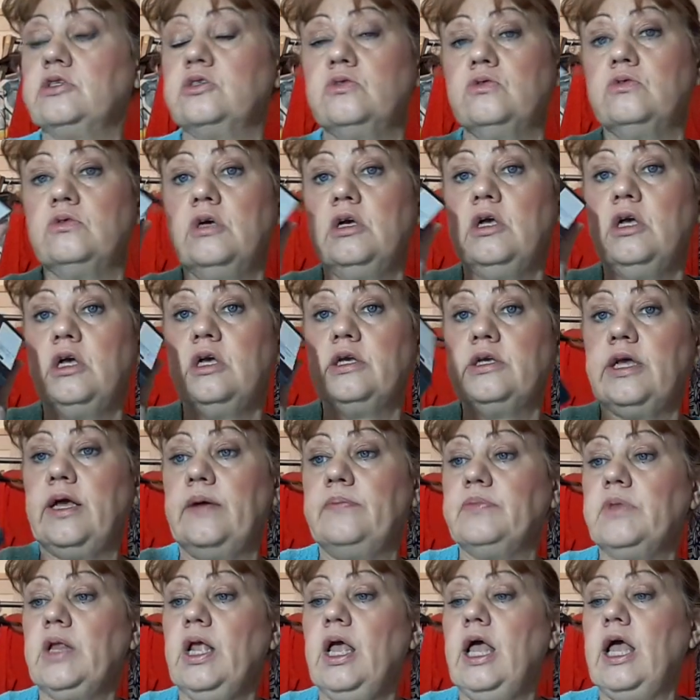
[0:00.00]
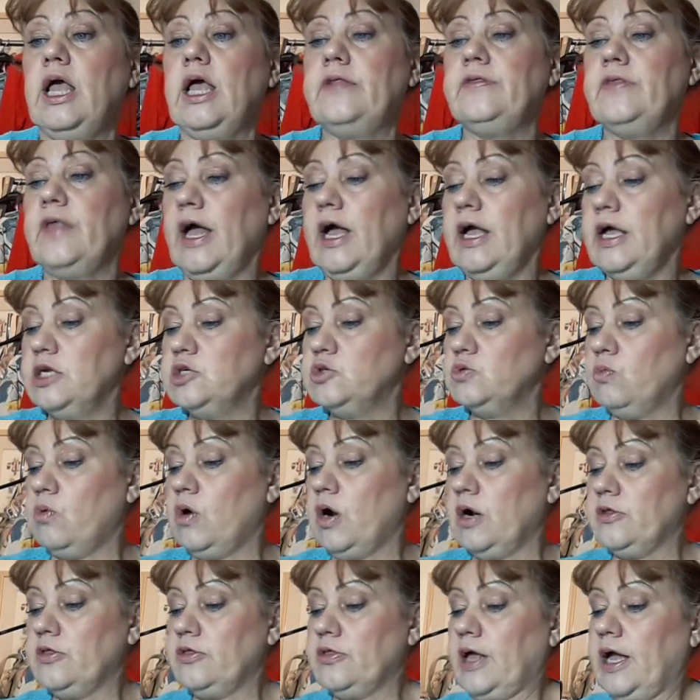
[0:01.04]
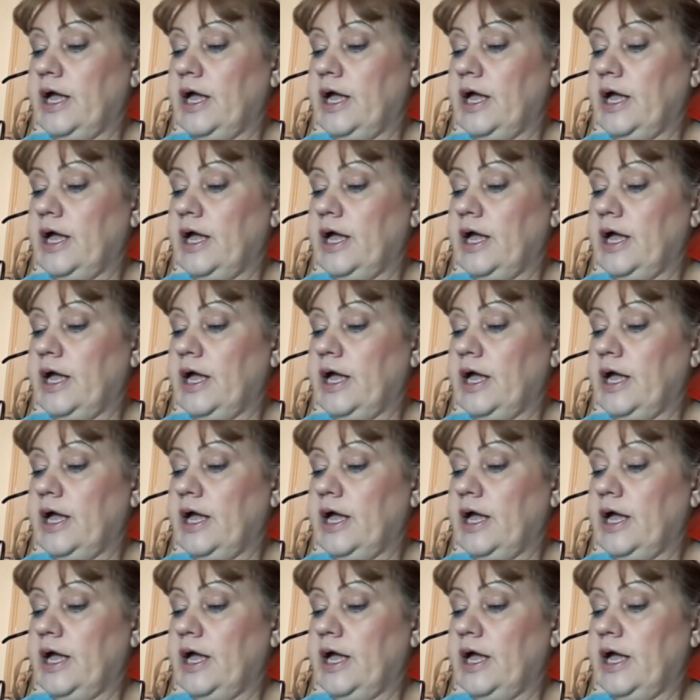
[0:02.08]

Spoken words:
So yep, and that is worth,